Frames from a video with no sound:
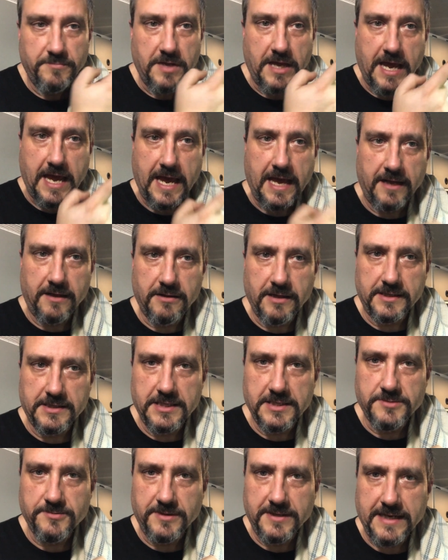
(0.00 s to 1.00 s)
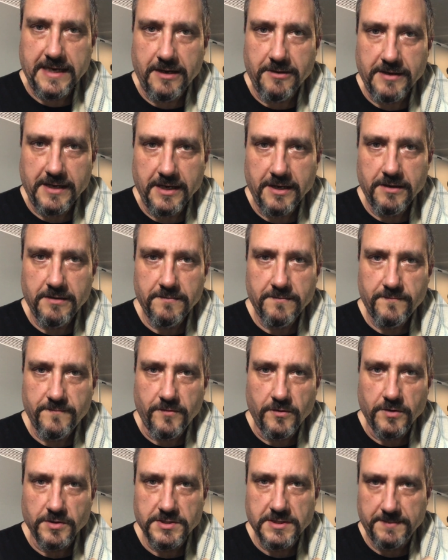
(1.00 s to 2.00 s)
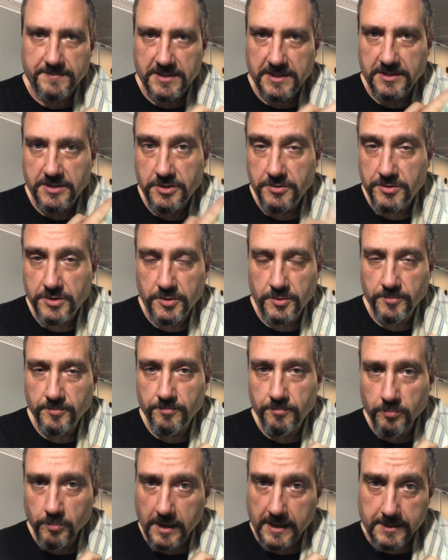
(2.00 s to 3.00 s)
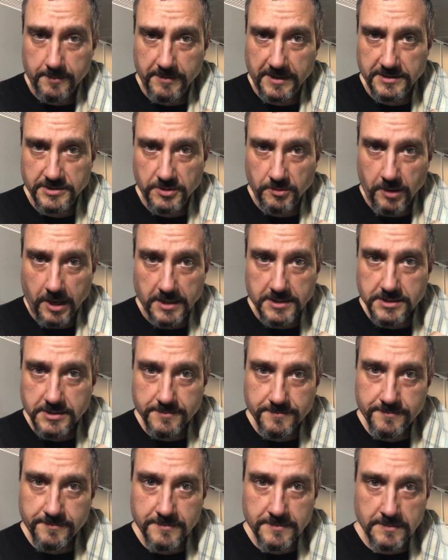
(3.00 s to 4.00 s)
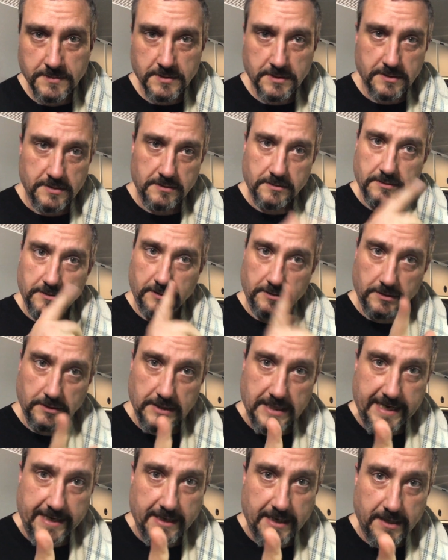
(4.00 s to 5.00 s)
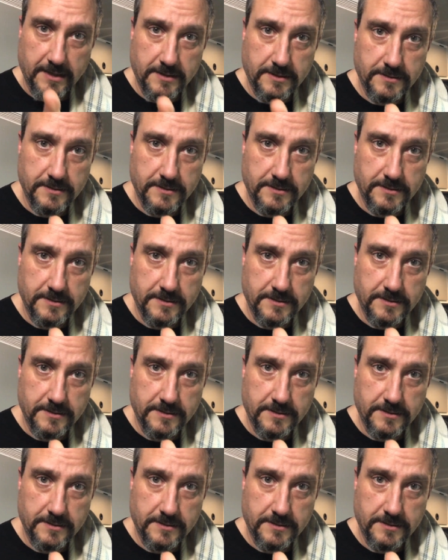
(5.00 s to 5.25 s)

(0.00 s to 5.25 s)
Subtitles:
And click this one down here for something YouTube recommends you watch. Later.